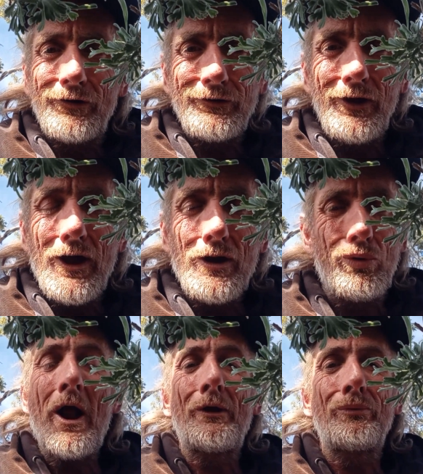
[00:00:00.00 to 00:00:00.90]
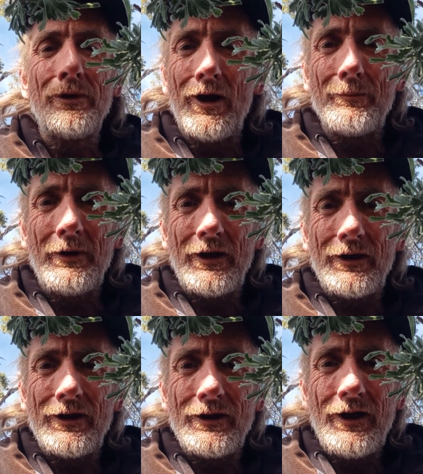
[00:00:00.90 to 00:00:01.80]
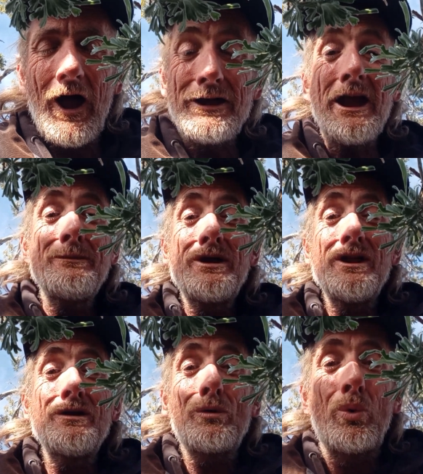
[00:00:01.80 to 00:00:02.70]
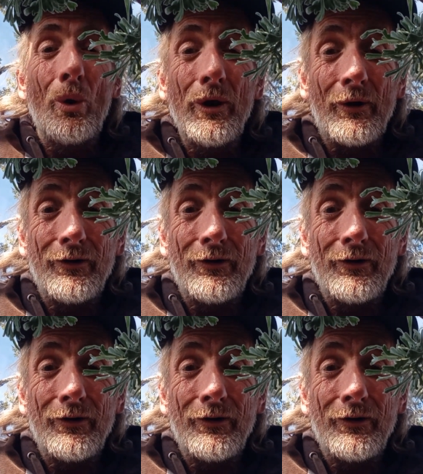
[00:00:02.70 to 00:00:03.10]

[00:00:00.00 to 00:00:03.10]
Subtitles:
It cracks me up, man. I can't get into Twitter.